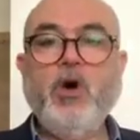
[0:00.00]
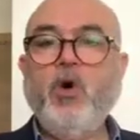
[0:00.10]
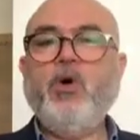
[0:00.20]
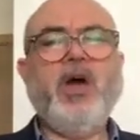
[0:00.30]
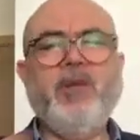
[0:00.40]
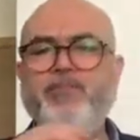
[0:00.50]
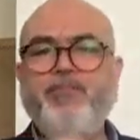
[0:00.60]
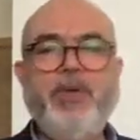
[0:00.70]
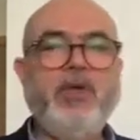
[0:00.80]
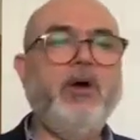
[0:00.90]
or are
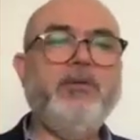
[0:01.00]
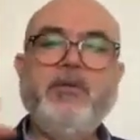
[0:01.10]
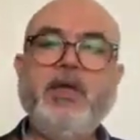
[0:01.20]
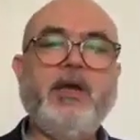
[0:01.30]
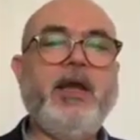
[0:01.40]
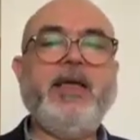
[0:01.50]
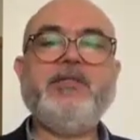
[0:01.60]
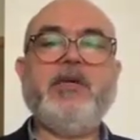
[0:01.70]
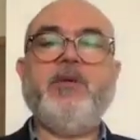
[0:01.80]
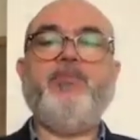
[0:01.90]
beyond their
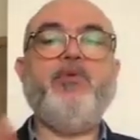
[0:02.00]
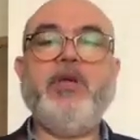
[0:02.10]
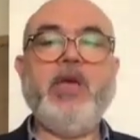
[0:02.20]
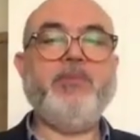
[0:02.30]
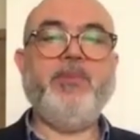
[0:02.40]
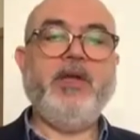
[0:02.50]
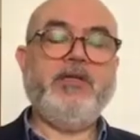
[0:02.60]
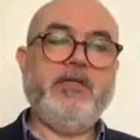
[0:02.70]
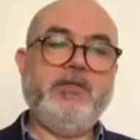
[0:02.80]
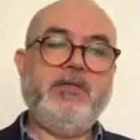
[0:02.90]
classic computing
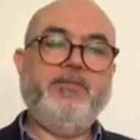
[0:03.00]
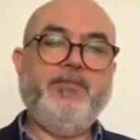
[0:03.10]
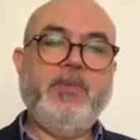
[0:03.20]
capabilities.